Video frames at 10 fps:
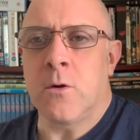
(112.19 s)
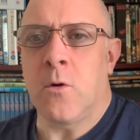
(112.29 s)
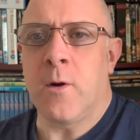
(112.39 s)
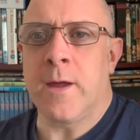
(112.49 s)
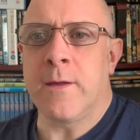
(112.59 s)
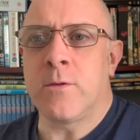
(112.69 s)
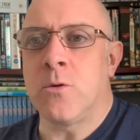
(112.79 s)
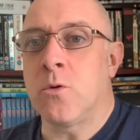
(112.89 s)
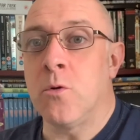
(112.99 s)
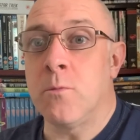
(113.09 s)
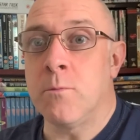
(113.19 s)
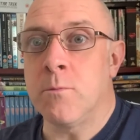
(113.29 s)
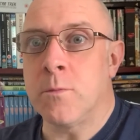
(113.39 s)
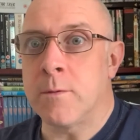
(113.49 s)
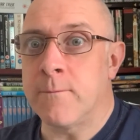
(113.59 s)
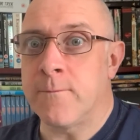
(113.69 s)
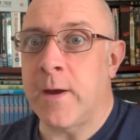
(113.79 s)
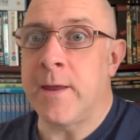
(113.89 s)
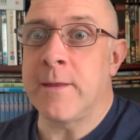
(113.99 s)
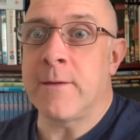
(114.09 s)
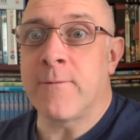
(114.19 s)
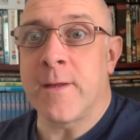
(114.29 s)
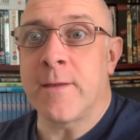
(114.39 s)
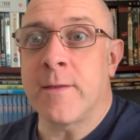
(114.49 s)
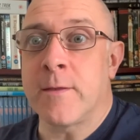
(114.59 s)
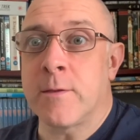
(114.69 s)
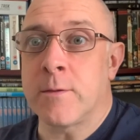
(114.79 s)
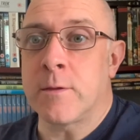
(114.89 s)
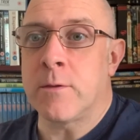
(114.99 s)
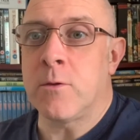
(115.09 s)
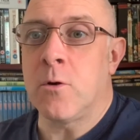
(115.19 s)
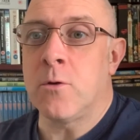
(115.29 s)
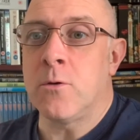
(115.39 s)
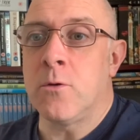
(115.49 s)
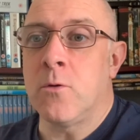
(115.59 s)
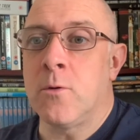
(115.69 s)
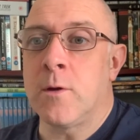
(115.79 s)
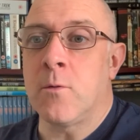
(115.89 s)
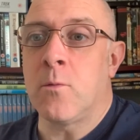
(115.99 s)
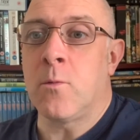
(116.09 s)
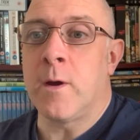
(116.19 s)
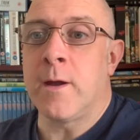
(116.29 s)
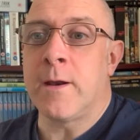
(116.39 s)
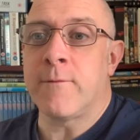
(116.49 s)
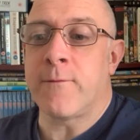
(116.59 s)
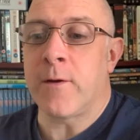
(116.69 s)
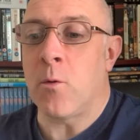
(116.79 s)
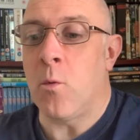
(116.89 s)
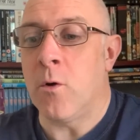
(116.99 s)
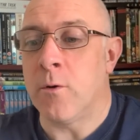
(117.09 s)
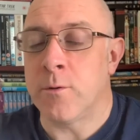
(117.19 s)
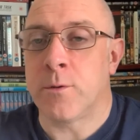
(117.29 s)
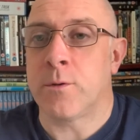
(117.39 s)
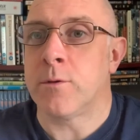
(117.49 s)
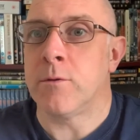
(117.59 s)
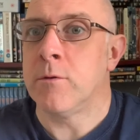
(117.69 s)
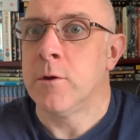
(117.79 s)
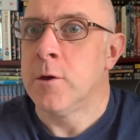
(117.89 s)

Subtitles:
going into tombs and finding things and not knowing where everything was, and